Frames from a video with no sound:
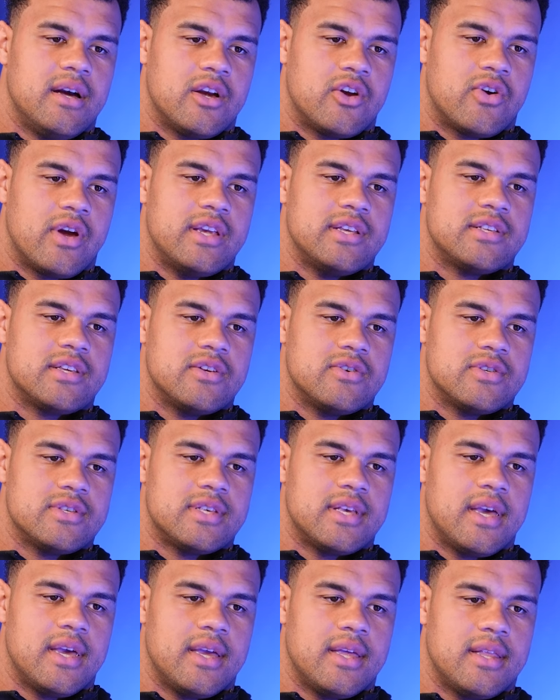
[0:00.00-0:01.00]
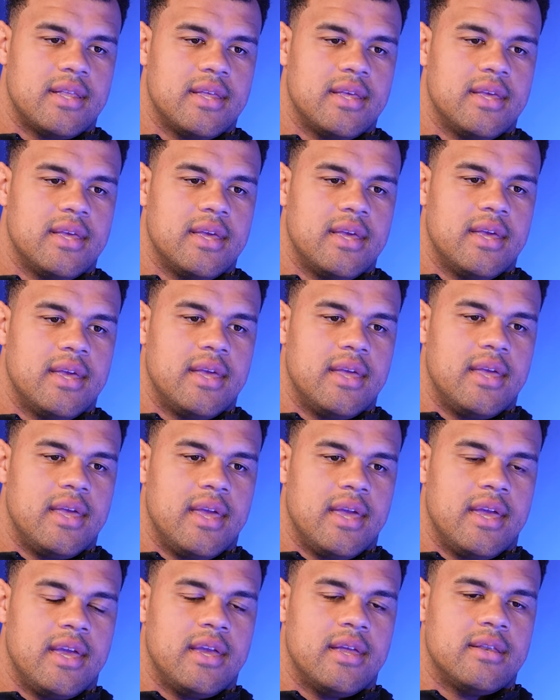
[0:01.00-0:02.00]
great skill set
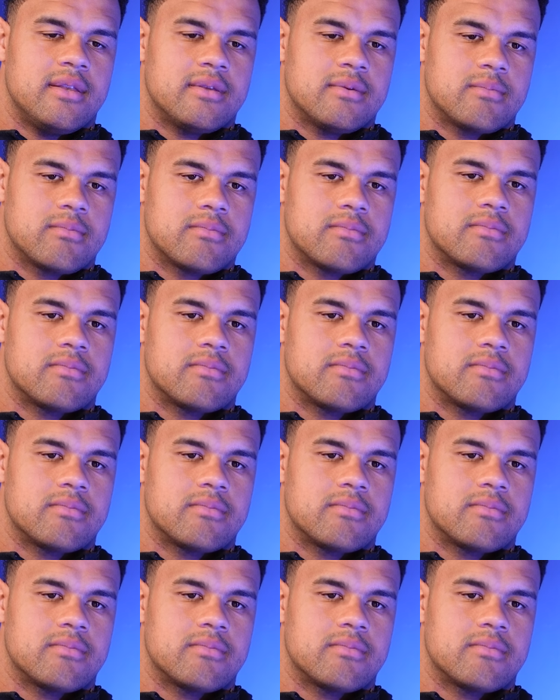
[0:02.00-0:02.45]
and